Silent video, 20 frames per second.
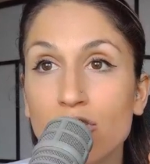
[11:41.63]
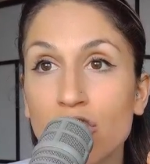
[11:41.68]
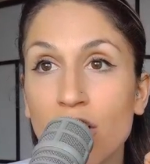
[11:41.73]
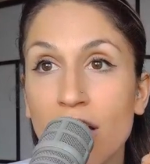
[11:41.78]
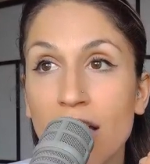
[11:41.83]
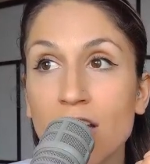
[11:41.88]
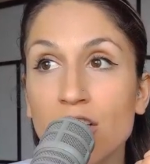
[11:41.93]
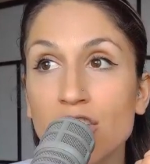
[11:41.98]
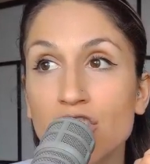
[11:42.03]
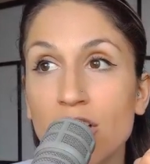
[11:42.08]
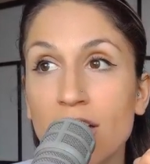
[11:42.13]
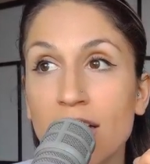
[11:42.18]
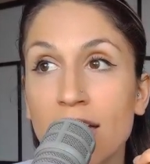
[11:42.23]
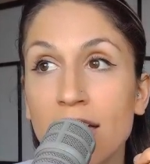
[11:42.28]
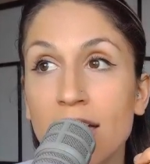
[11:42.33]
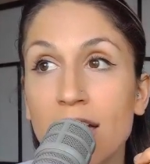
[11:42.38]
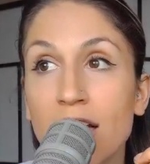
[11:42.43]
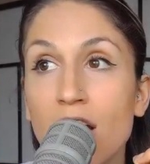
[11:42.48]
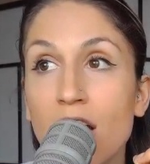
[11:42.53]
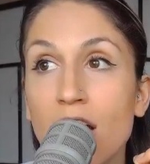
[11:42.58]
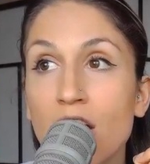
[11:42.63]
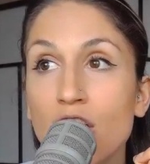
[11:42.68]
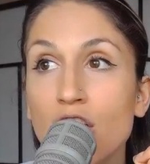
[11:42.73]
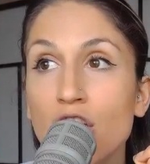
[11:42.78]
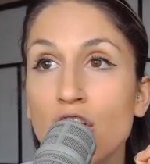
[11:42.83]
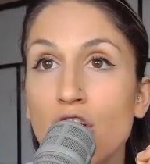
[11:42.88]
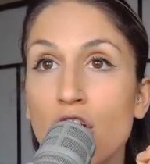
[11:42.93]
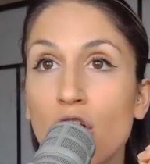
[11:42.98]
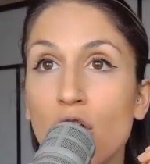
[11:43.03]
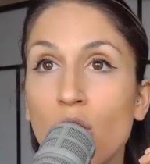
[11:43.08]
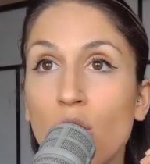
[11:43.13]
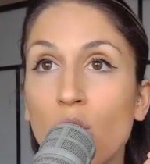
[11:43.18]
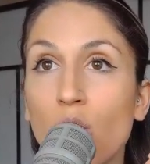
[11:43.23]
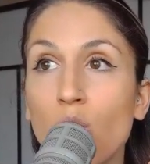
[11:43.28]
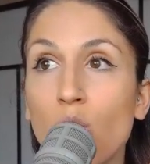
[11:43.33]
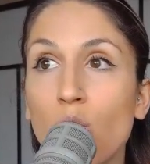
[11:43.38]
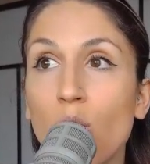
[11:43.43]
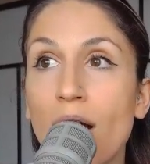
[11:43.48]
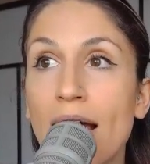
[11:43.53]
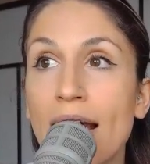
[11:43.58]
changing,
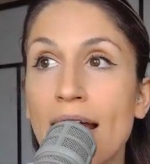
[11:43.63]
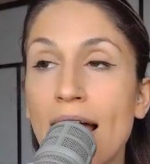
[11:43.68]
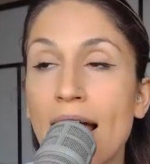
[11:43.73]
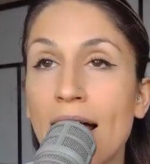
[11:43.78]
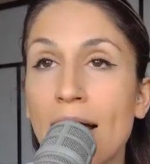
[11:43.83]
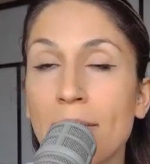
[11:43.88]
what's